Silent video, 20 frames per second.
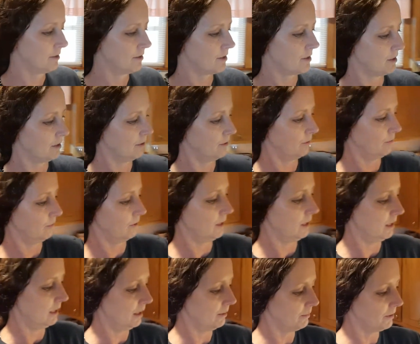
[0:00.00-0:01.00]
So
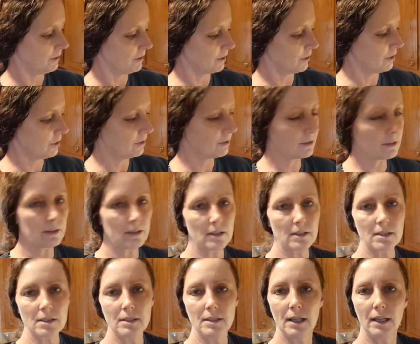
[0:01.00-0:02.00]
I'm going to cook
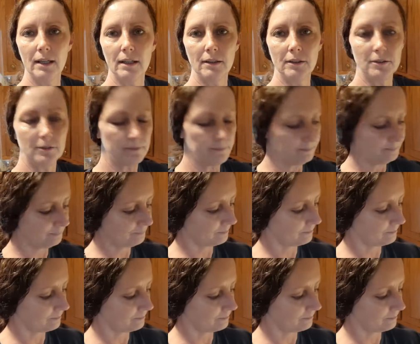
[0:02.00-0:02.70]
this down,